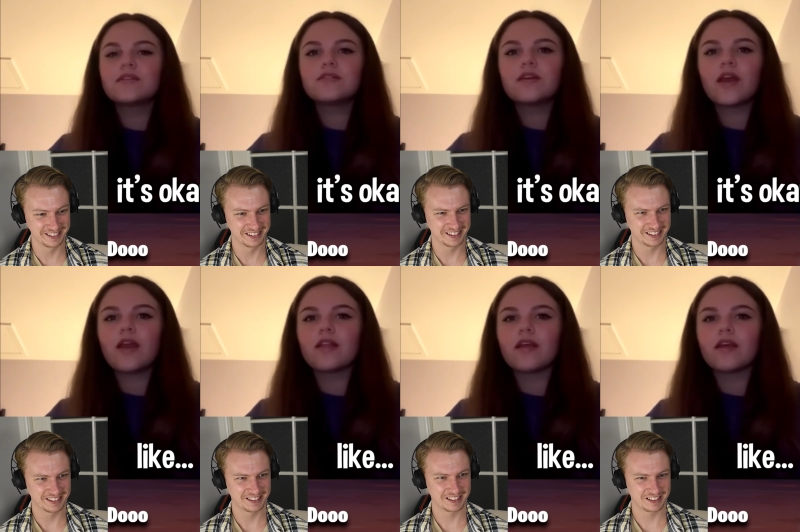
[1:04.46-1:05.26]
Speaker 1: It's okay.
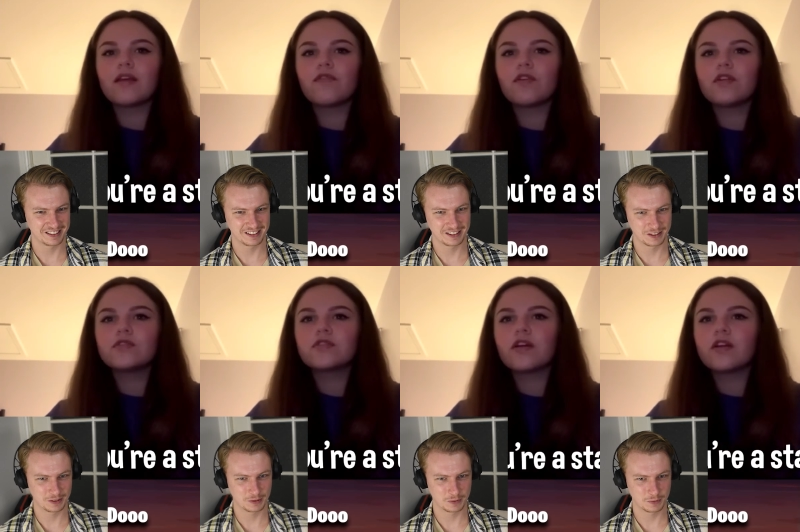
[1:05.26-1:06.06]
Like, if you're a
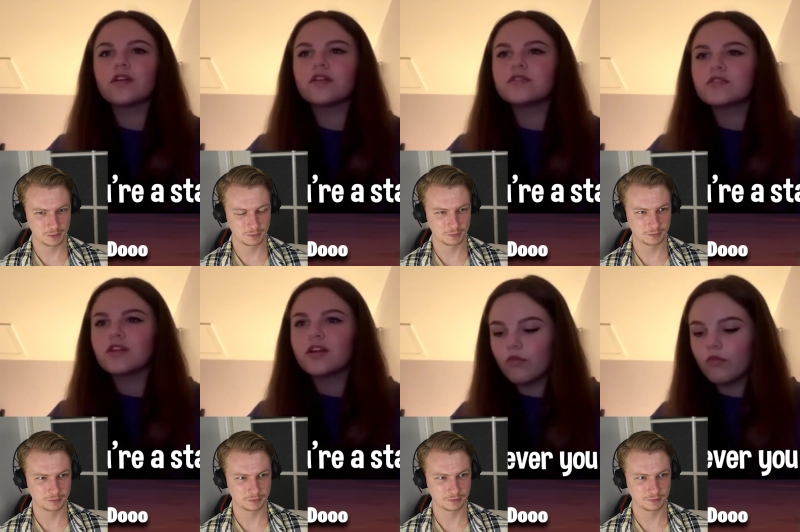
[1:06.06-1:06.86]
starter, you're a
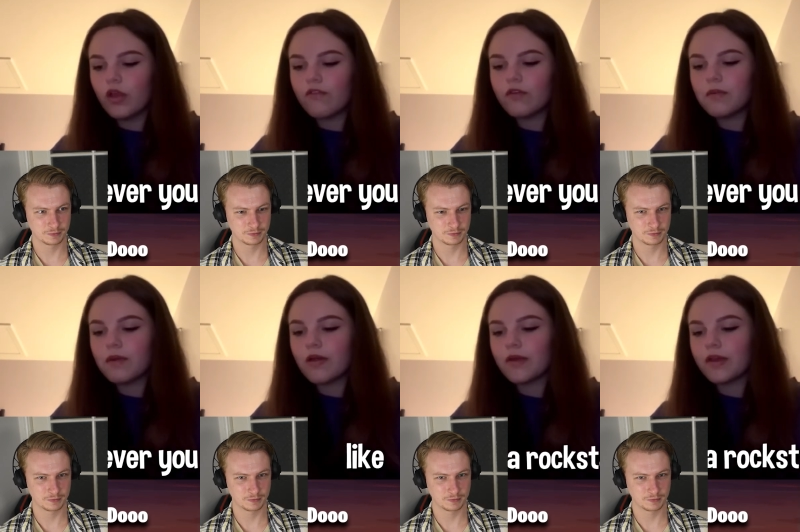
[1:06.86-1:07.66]
starter. Whenever you
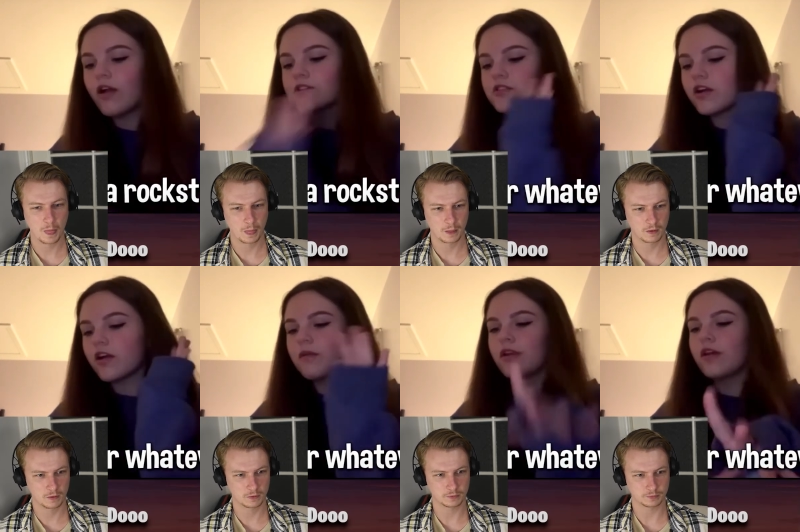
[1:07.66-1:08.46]
become like a rock star or
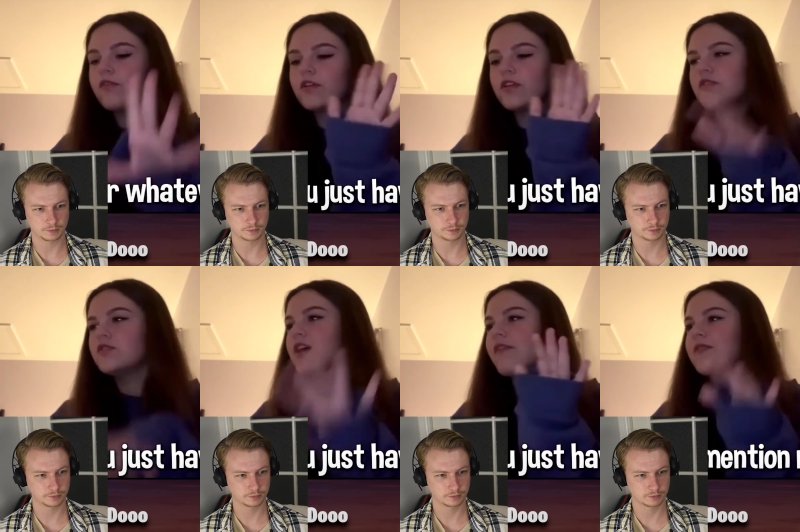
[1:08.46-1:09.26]
whatever, you just
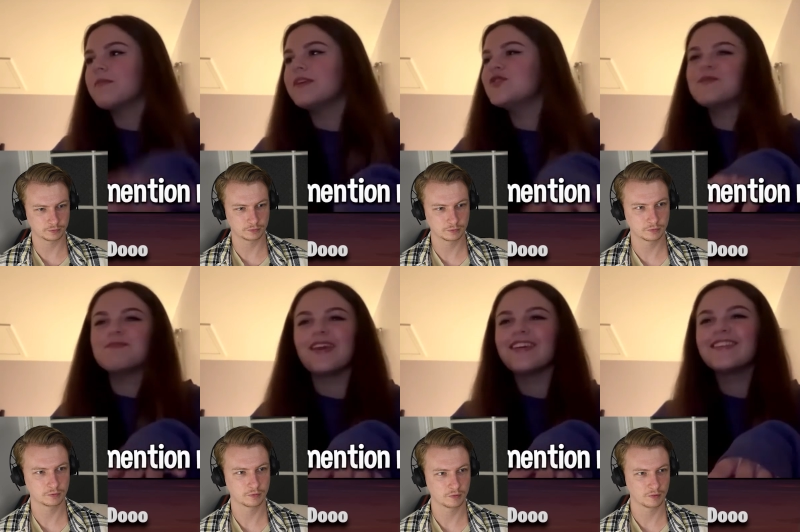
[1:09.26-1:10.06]
have to mention
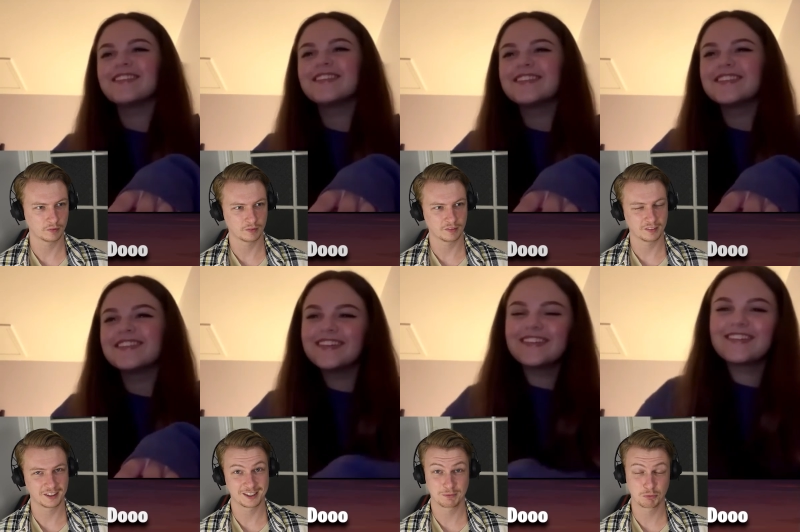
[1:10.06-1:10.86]
me. You think that's
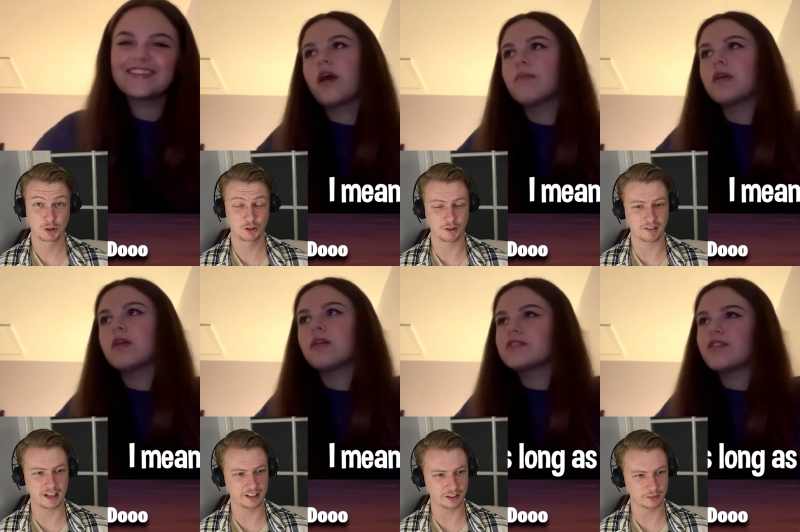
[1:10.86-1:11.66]
possible? It's I a mean, fair as
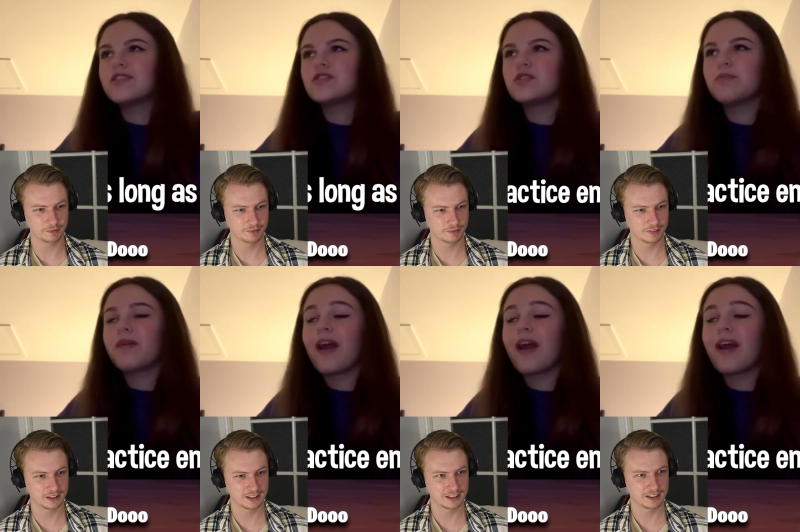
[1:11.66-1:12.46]
deal. As long as you
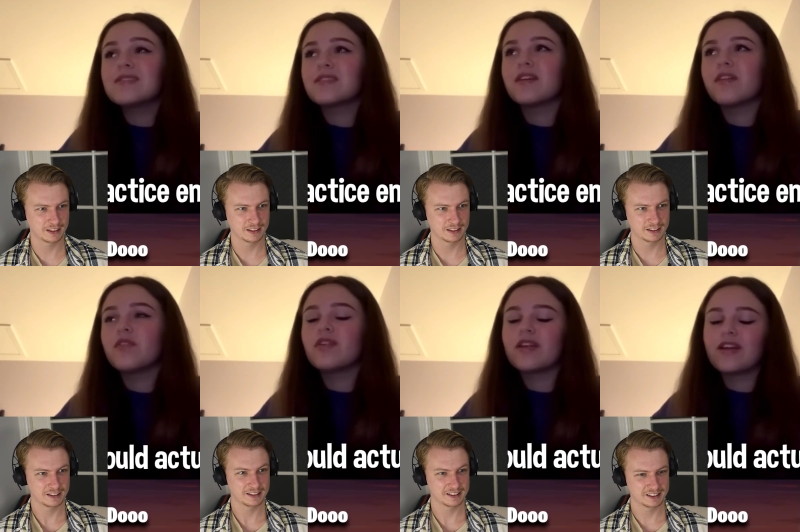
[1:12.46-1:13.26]
practice
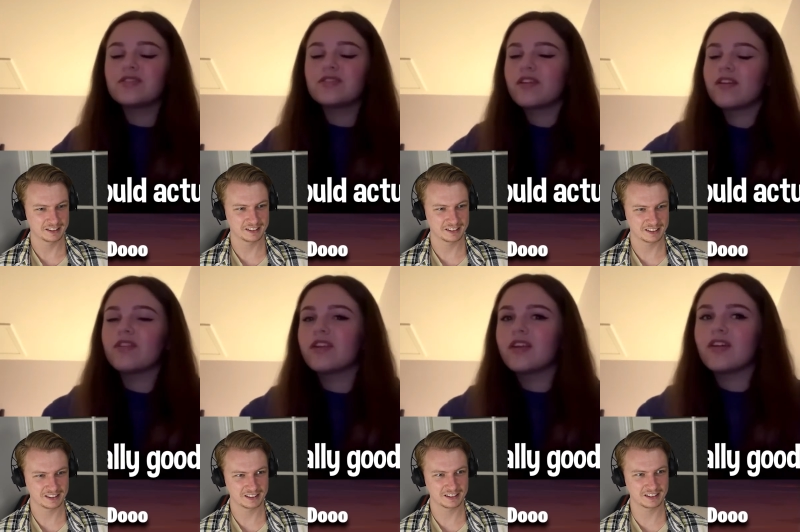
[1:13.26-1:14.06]
enough, you could actually
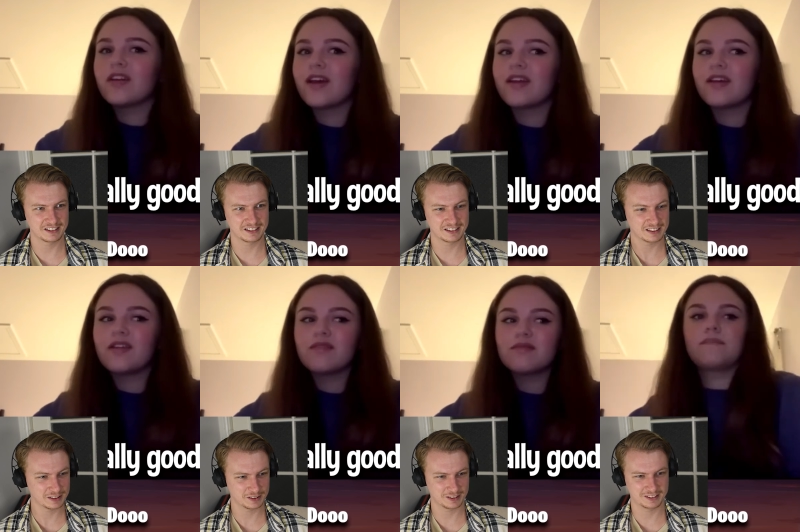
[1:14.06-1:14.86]
get really good at it.